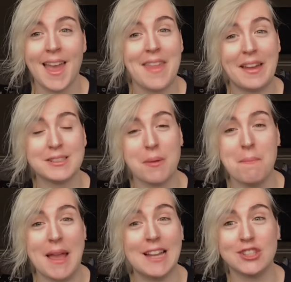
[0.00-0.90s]
That was my
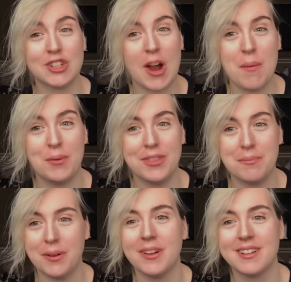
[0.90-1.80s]
major gripe with the
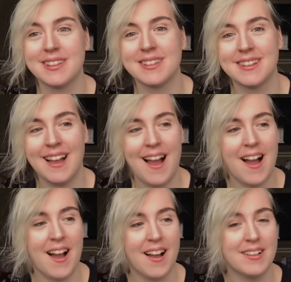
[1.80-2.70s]
book.
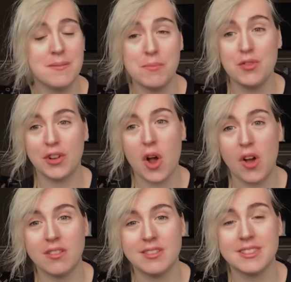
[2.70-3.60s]
Moving
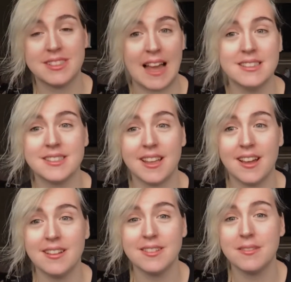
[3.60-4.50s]
on,
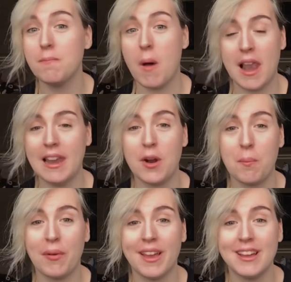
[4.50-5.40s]
Sansa, a little
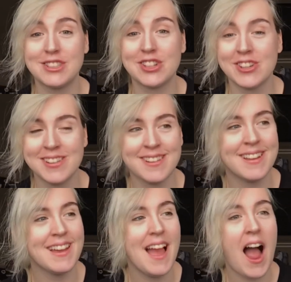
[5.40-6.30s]
bitch.
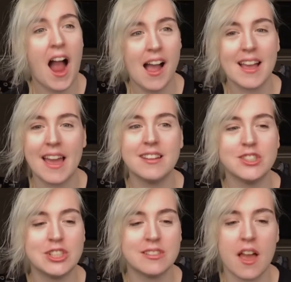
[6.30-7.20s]
Again,
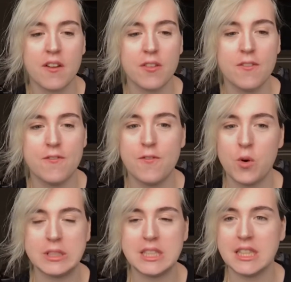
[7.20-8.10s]
she's like
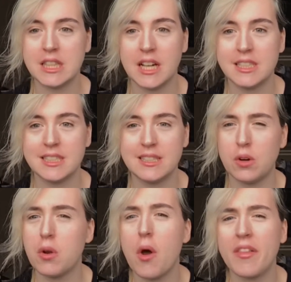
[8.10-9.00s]
14, 13. Oh
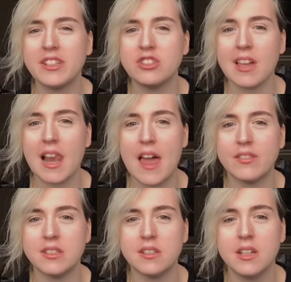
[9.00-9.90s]
no, I think she's like 11.